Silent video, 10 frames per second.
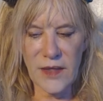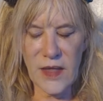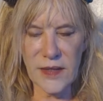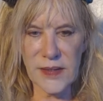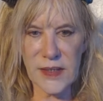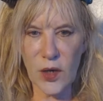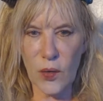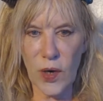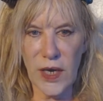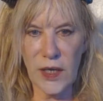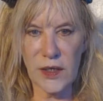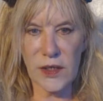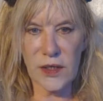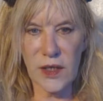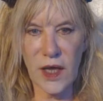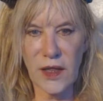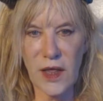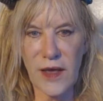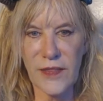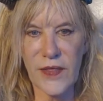And that's great.
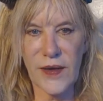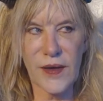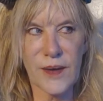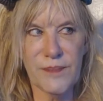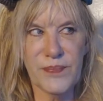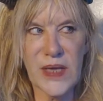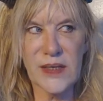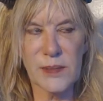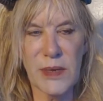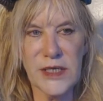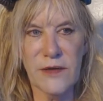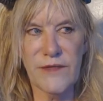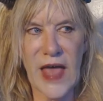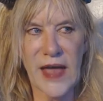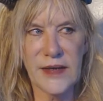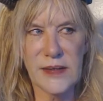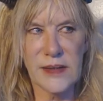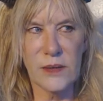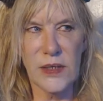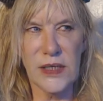I think as much of that
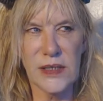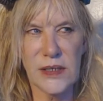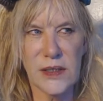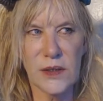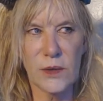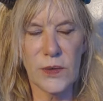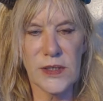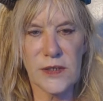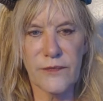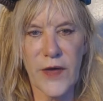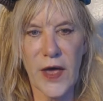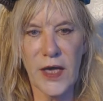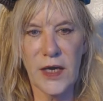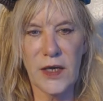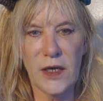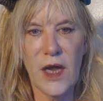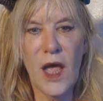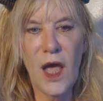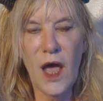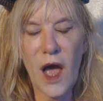as you need to do is fine. And
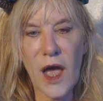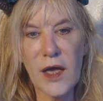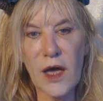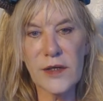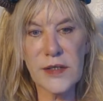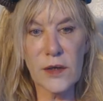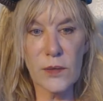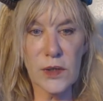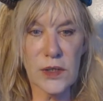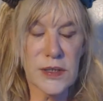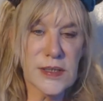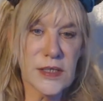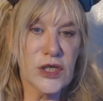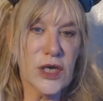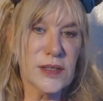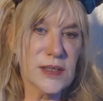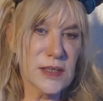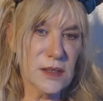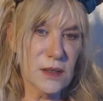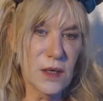I also really
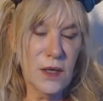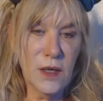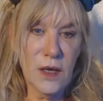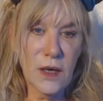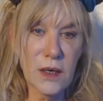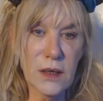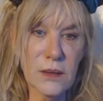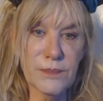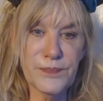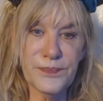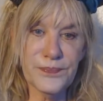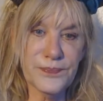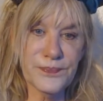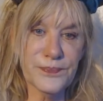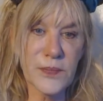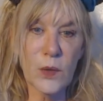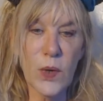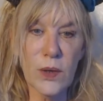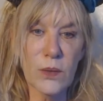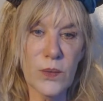suggest, when
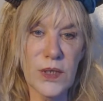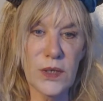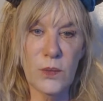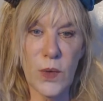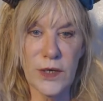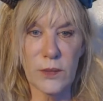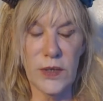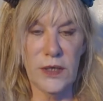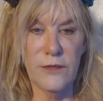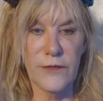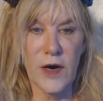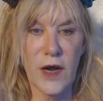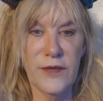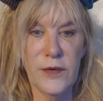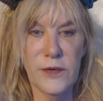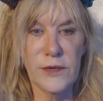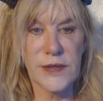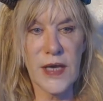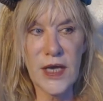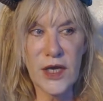you want to read for
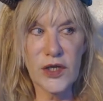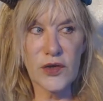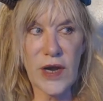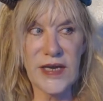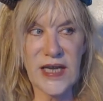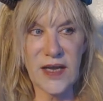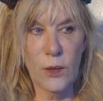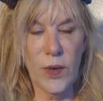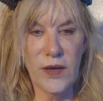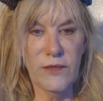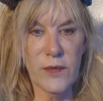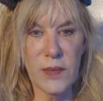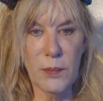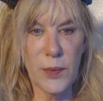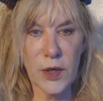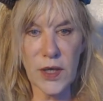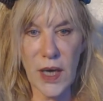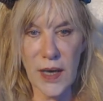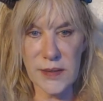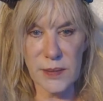others, try to get away from the book
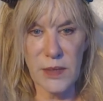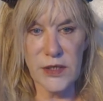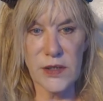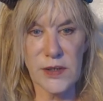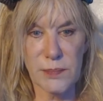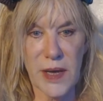as much as